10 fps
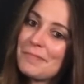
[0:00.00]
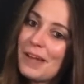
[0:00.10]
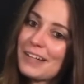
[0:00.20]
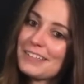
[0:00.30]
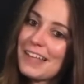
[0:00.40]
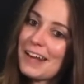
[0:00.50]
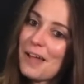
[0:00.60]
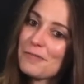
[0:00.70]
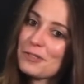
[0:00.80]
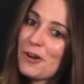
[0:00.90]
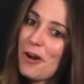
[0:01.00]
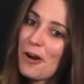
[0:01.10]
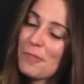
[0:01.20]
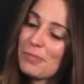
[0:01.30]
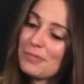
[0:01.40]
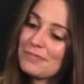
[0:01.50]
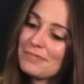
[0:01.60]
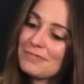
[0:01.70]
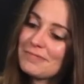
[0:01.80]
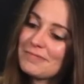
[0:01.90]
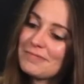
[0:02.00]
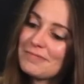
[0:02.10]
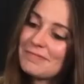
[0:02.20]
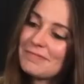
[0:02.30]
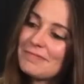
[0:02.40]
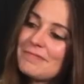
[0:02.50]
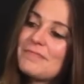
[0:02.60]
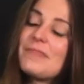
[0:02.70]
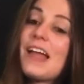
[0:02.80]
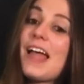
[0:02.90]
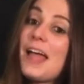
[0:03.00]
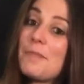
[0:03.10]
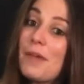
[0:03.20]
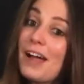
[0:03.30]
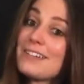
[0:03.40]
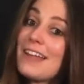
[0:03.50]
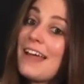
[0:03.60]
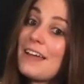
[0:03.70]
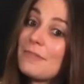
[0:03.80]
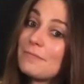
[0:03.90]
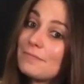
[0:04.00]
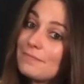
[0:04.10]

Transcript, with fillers: Back to that F sharp. And back to A.